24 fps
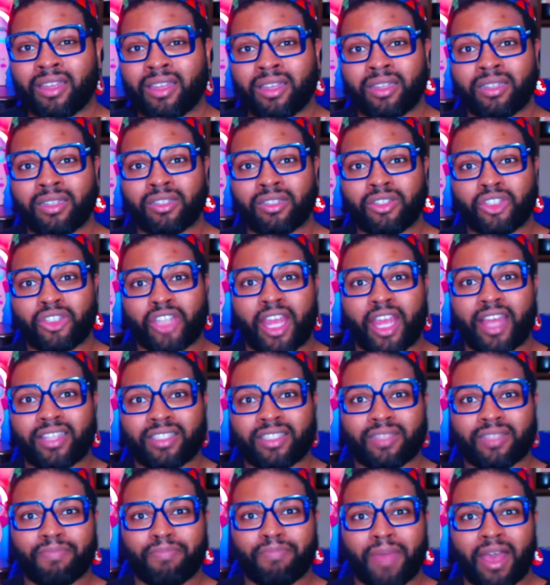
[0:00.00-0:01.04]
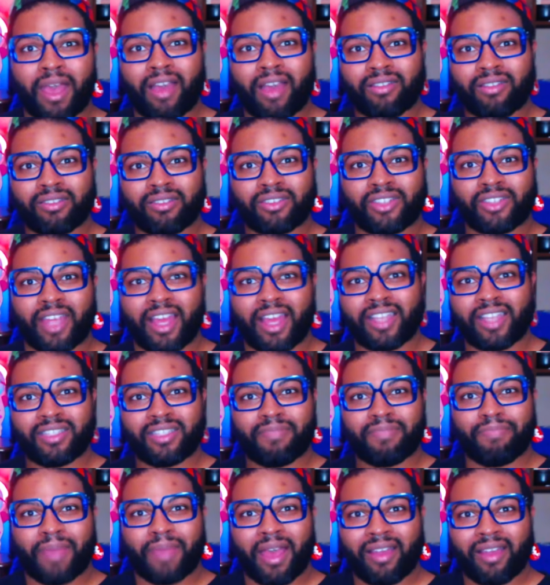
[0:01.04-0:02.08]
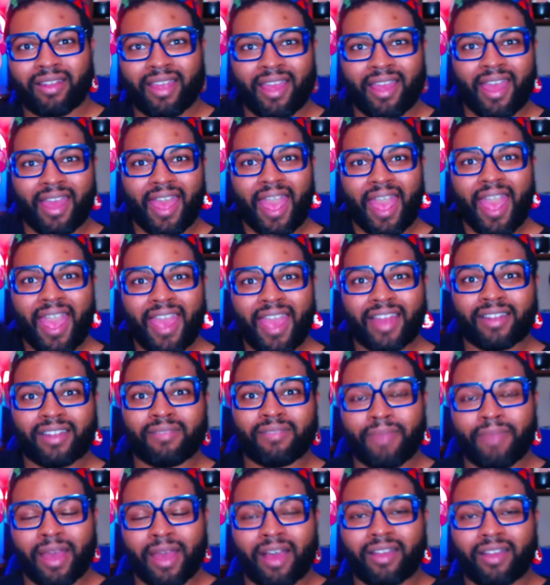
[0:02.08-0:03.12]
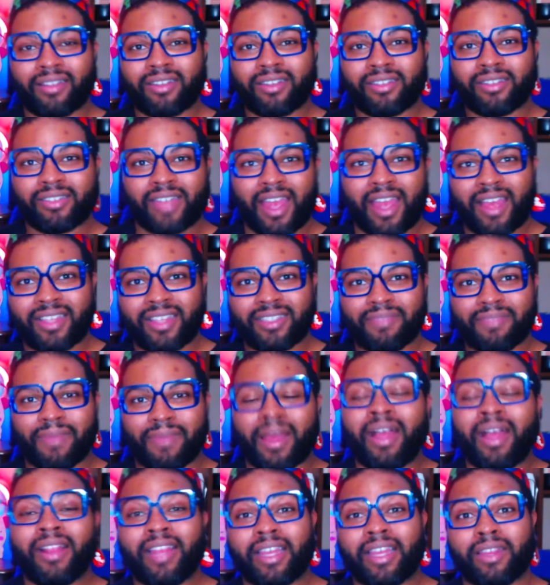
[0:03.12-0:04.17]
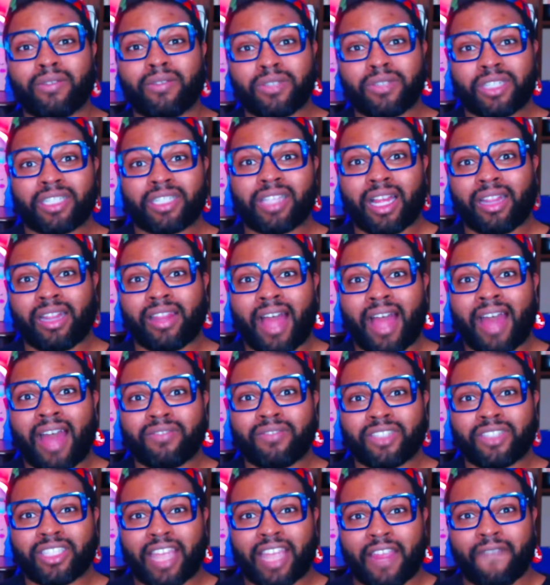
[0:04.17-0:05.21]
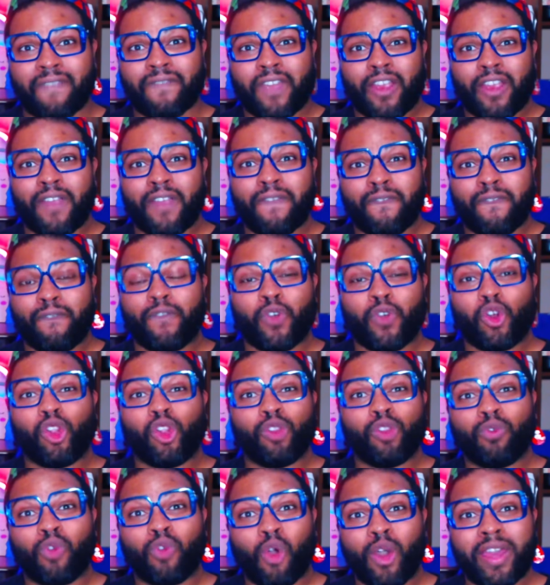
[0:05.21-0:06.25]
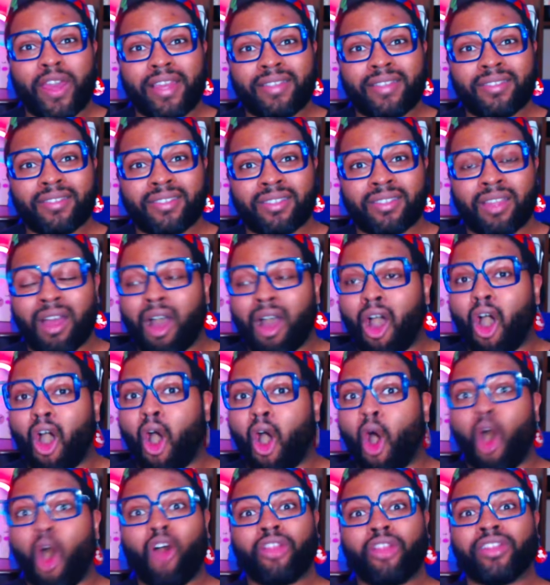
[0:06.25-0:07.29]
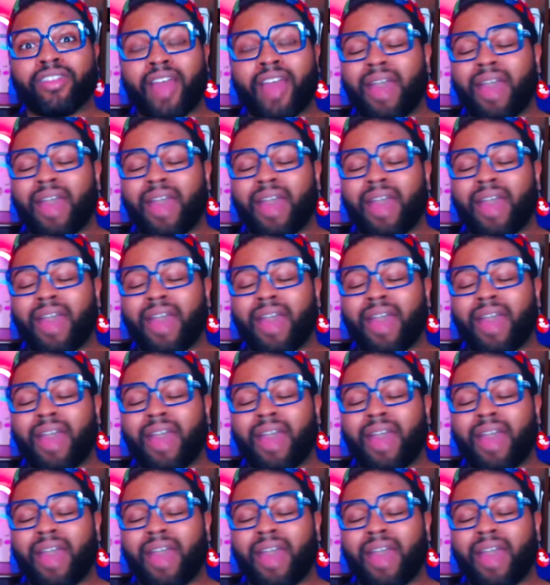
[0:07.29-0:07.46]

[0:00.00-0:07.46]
chest belt, head belt, chest belt. Like there was just a lot of just like very full voice all the time,